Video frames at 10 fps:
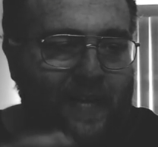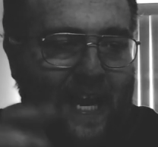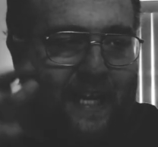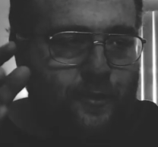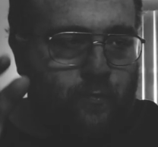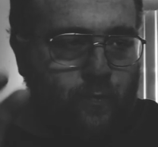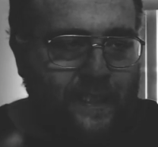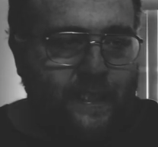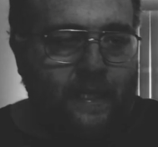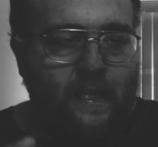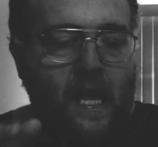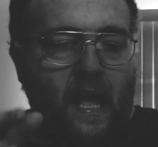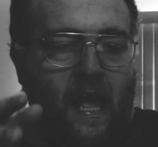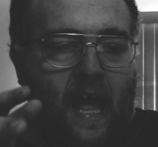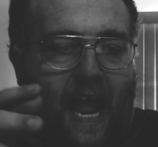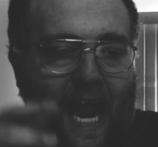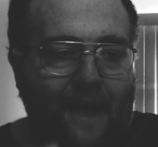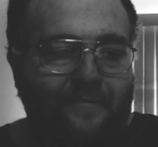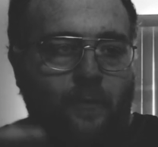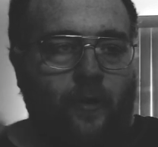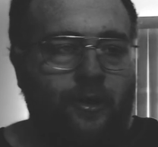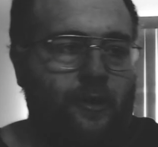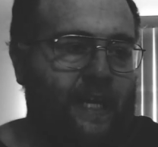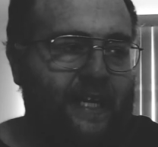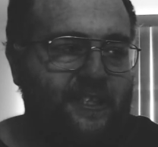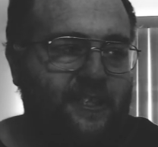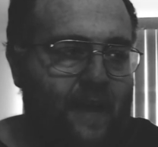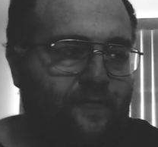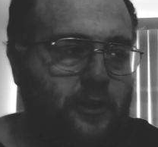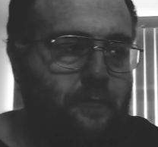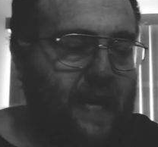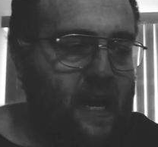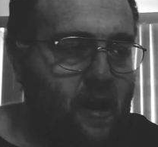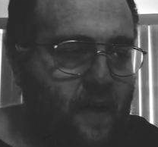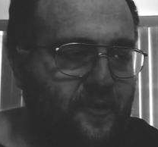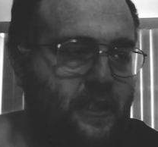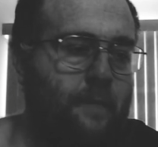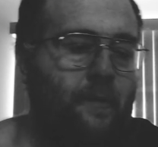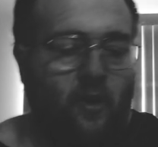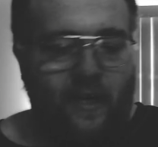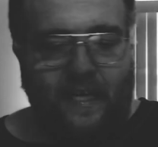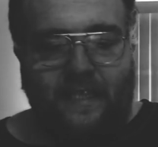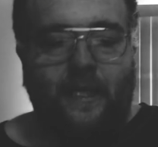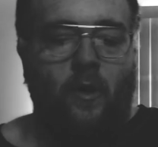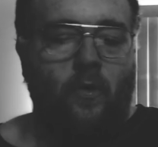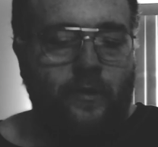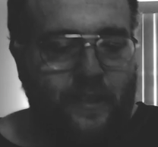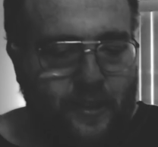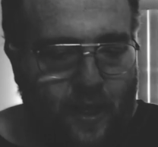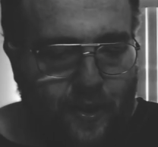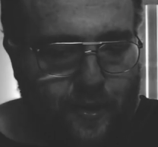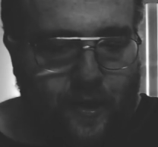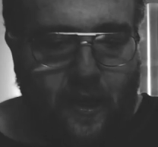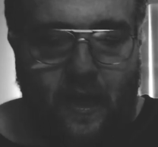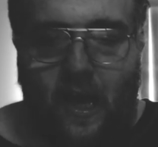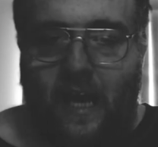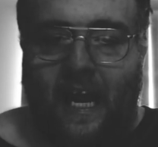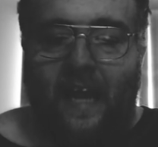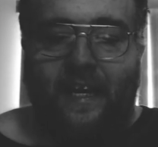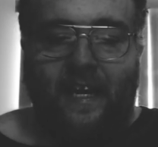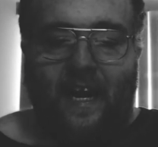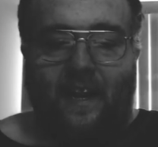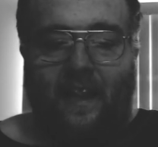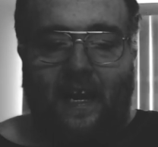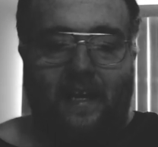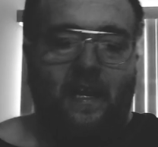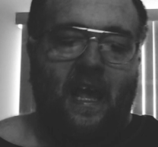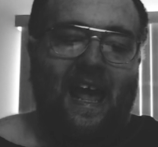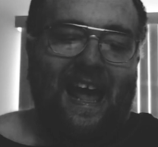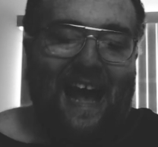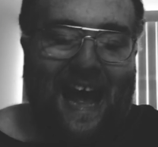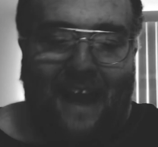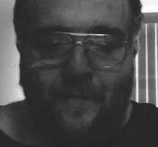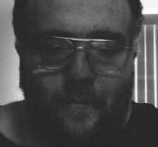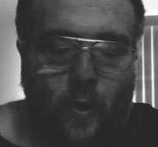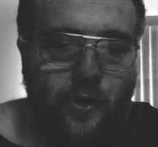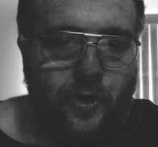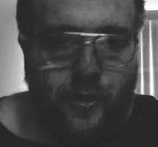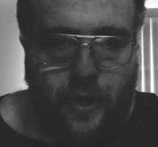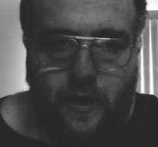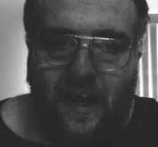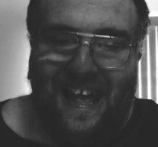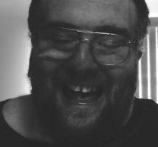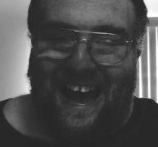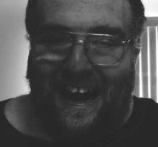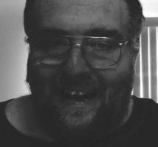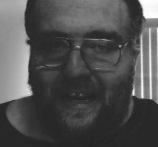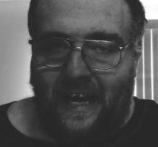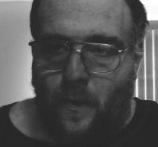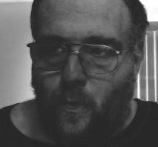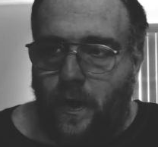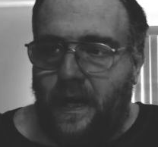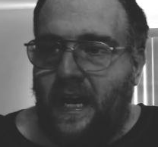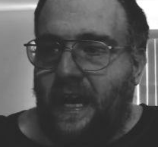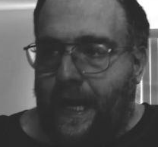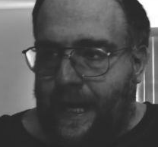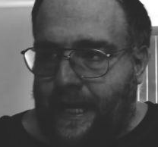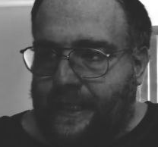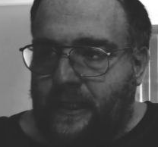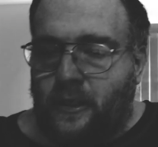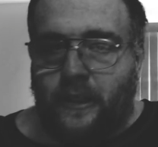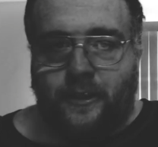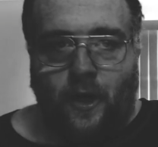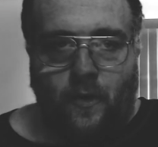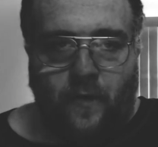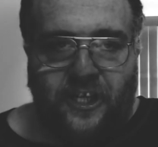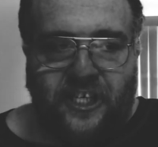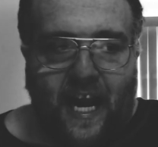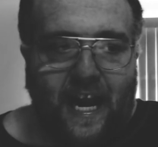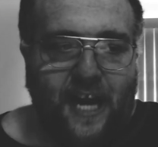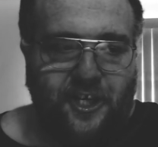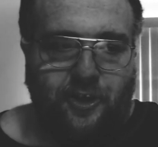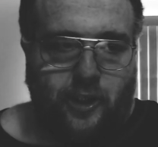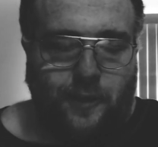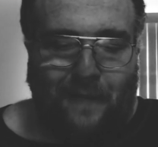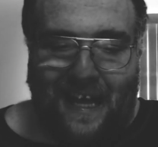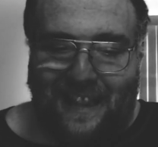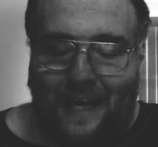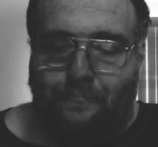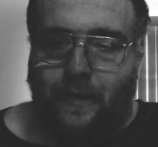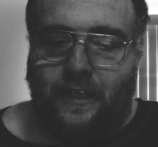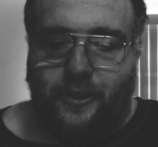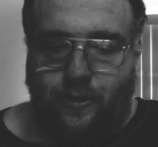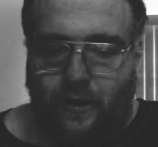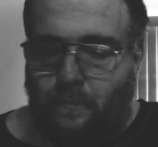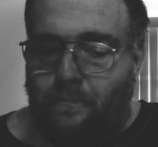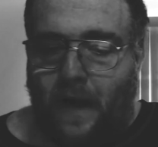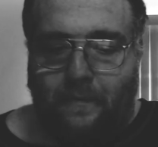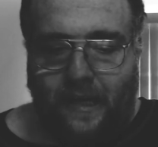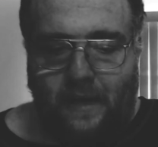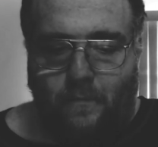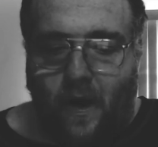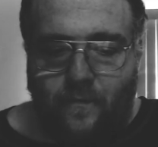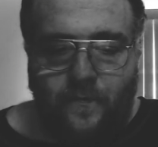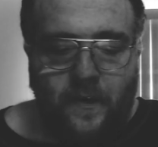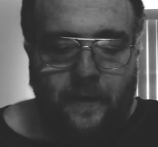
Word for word: that has risen after Marquise Lightfoot's beginning offers. They've been looking and said, "Who's this other uh, guy kid on the line?" Ivan Moore Jr. out of Kenwood he is going to reach that national spotlight pretty soon, probably in a month.